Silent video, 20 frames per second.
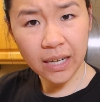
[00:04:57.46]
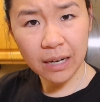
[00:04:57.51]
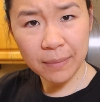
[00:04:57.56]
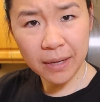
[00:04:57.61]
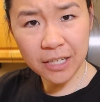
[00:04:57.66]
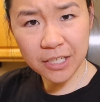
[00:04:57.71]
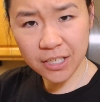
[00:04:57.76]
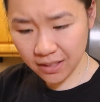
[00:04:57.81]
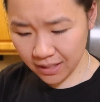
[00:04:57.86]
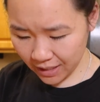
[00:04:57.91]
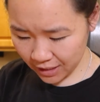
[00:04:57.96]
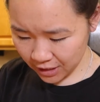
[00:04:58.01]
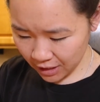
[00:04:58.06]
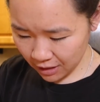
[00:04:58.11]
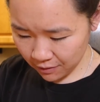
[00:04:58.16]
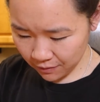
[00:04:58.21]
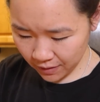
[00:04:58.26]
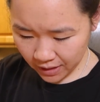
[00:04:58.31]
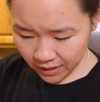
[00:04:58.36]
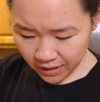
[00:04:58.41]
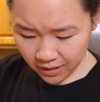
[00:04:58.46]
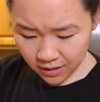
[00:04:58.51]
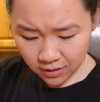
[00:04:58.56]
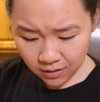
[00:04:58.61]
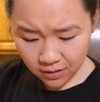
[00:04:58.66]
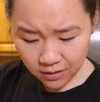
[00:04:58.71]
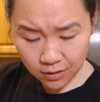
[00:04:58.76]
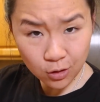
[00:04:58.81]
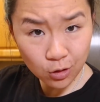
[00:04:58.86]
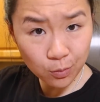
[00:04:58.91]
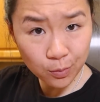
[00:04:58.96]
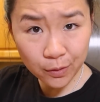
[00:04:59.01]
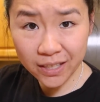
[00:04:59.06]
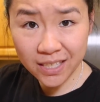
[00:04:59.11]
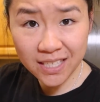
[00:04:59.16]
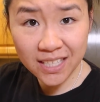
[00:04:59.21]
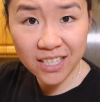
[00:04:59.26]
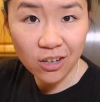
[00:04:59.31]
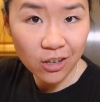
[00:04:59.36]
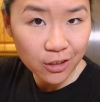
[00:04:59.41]
I mention that chow fan is super
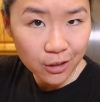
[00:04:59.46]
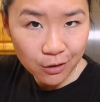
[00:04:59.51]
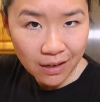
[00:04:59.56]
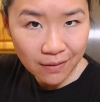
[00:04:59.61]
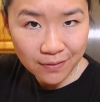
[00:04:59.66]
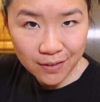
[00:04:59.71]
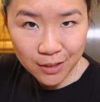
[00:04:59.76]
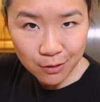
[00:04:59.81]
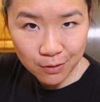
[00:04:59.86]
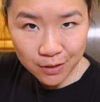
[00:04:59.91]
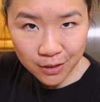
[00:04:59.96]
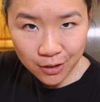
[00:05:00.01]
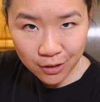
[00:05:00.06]
easy? All you have to do is